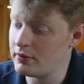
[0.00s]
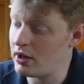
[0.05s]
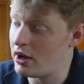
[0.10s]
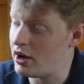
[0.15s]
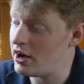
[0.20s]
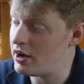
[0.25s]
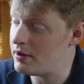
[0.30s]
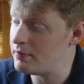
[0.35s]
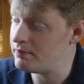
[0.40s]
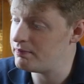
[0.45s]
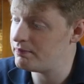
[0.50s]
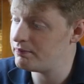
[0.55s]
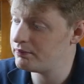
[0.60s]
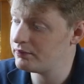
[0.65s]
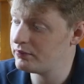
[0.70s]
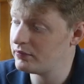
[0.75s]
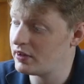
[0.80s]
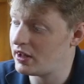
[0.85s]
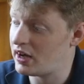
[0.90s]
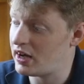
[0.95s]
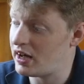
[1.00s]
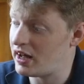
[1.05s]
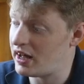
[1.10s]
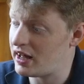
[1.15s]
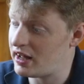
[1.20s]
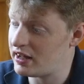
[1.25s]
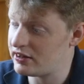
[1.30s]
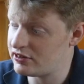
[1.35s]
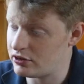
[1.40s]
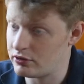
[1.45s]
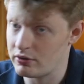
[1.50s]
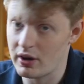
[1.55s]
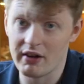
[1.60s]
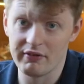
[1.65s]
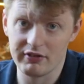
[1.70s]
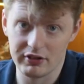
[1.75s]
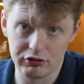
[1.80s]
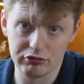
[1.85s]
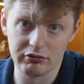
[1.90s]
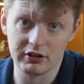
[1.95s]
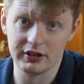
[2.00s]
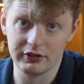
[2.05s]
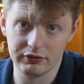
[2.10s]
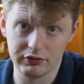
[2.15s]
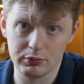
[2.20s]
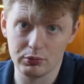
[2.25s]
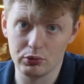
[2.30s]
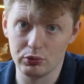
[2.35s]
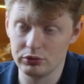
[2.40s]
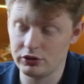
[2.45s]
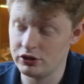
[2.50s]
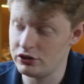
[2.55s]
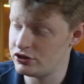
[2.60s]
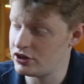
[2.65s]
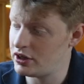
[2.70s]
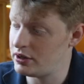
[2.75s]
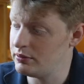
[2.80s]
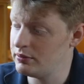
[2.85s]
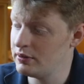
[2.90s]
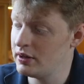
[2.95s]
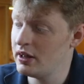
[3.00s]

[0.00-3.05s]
So have it threaded for multi-choke,